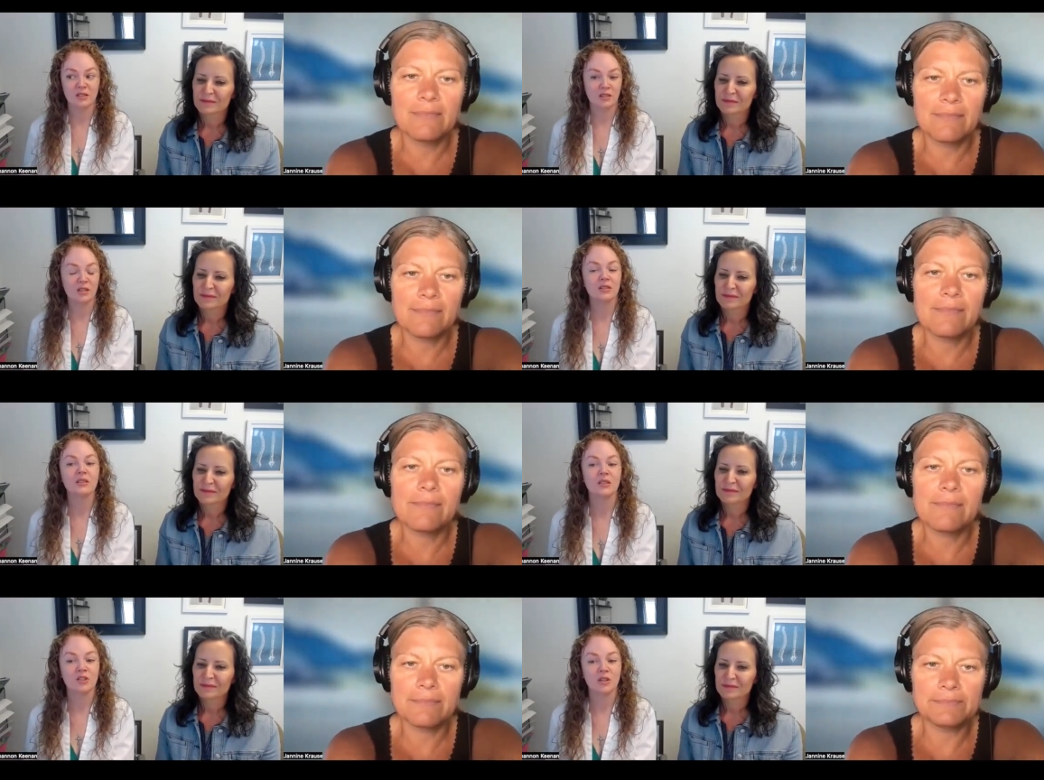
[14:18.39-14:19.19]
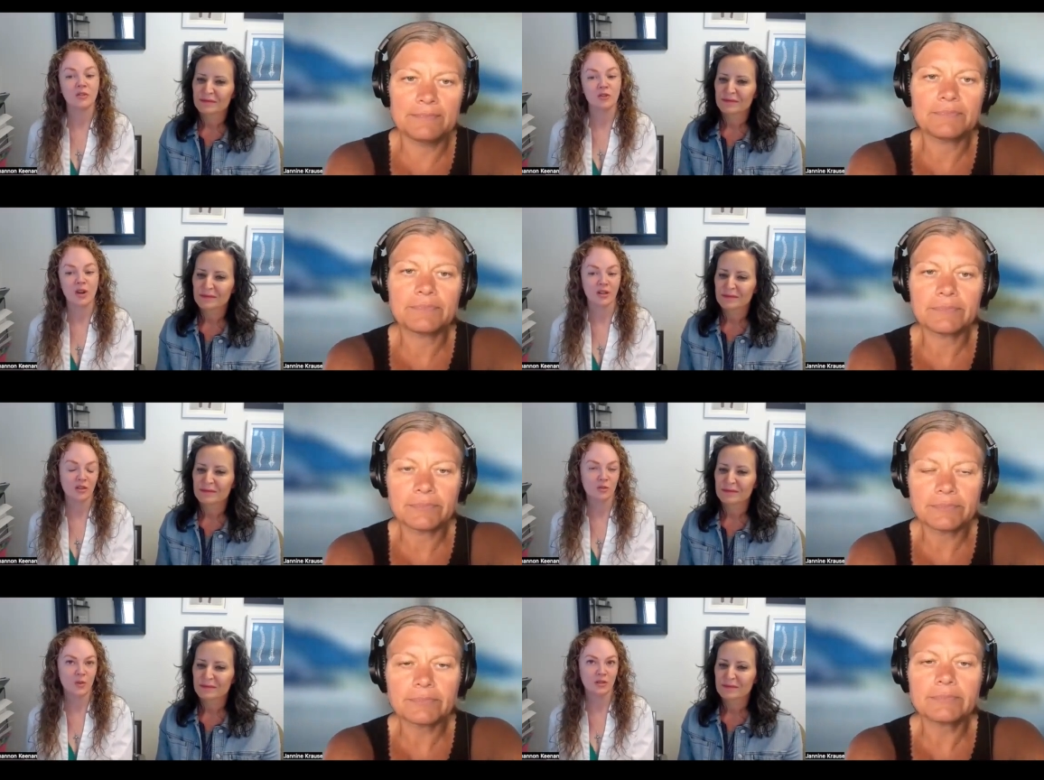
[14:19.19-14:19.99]
Speaker 1: sensation of contracting
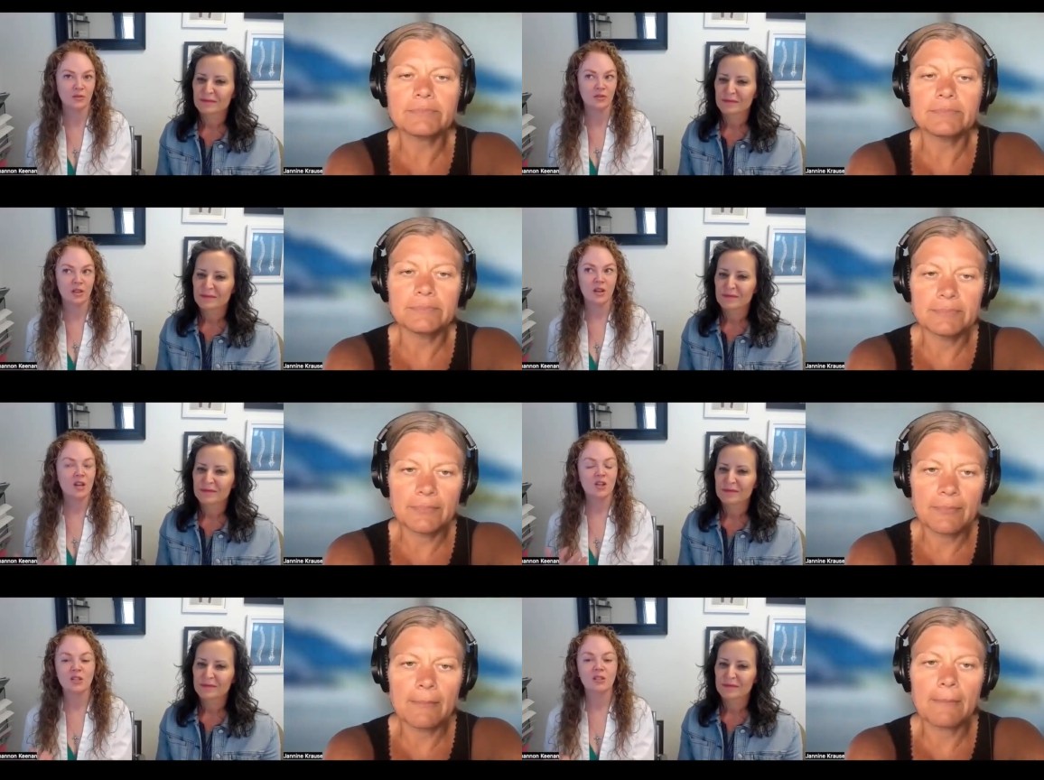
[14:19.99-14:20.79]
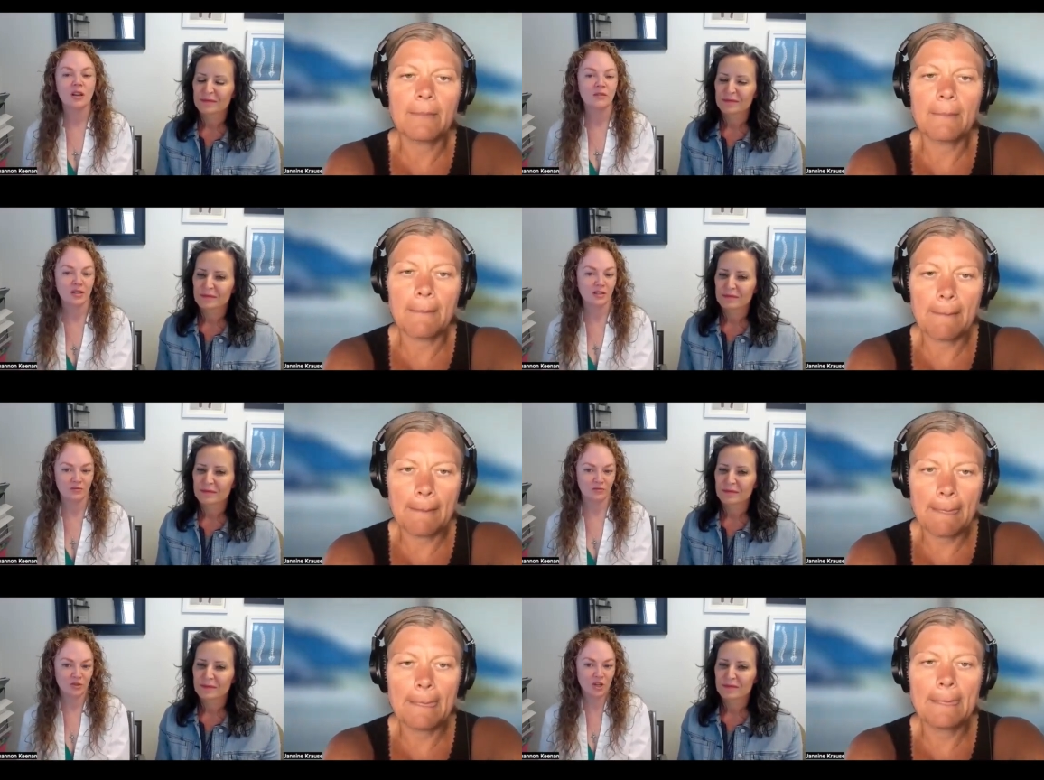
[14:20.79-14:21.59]
those muscles. She loved it.
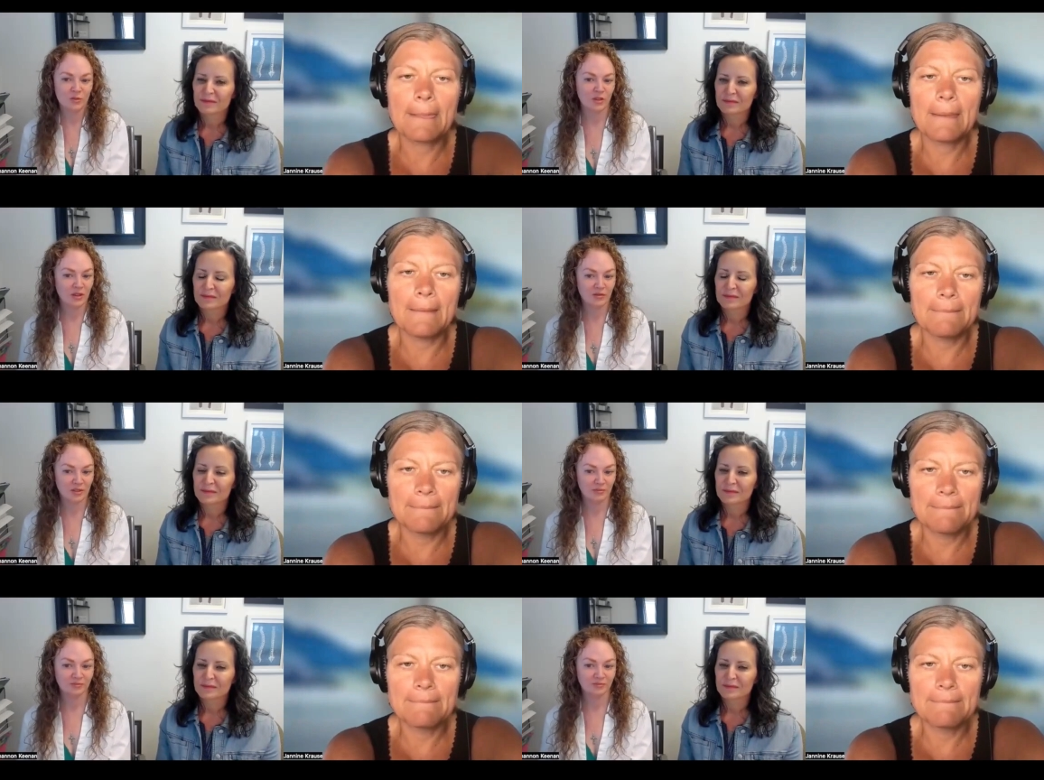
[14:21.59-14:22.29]
She absolutely loved it.